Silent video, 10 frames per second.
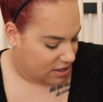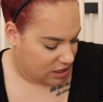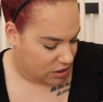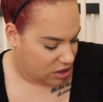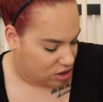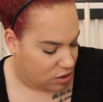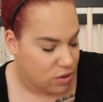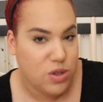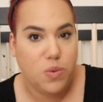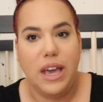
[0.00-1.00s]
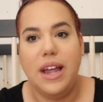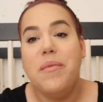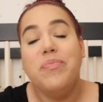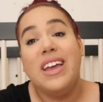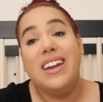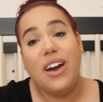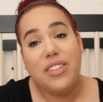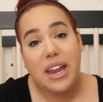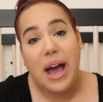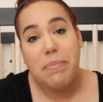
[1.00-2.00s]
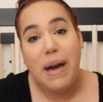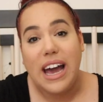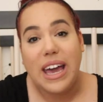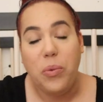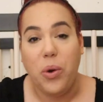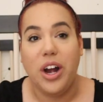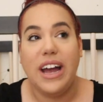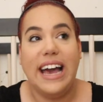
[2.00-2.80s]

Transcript: You're so sweet. Now that I'm back at work,